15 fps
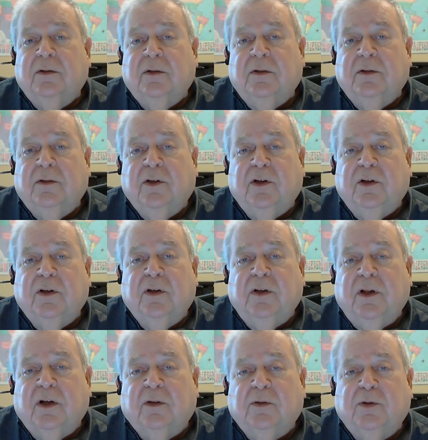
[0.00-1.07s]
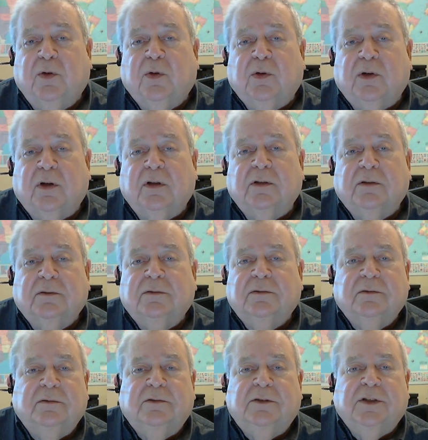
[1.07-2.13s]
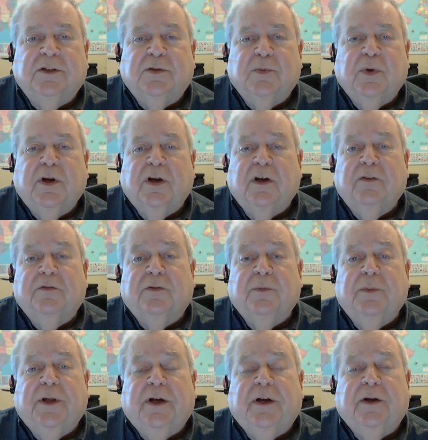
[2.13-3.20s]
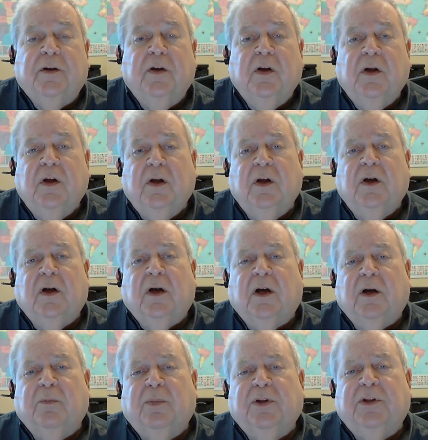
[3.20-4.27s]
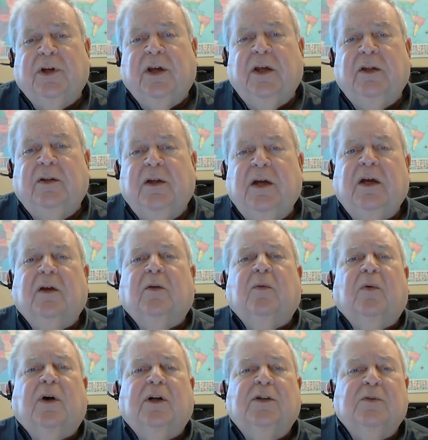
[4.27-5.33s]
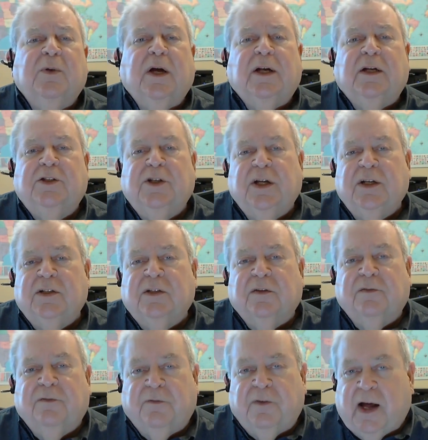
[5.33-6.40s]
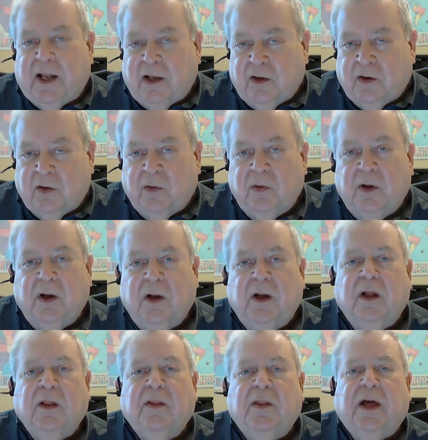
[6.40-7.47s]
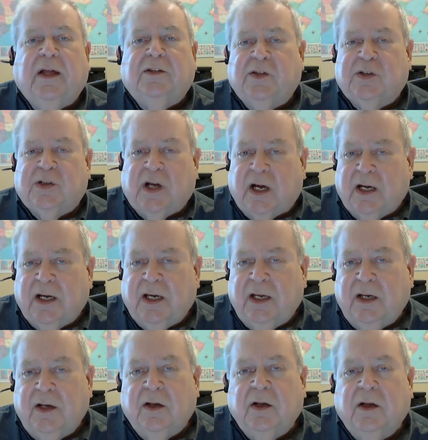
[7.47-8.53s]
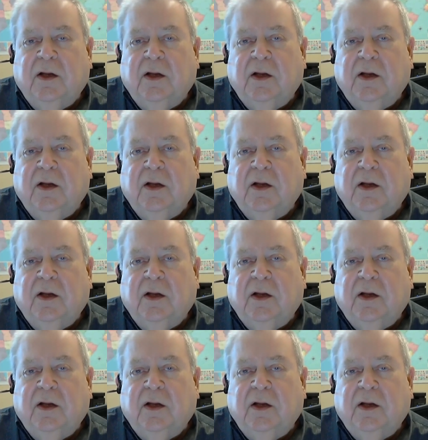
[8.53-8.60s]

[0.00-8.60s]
the gore just went on from there. But the deal was, we got a chance to follow that side.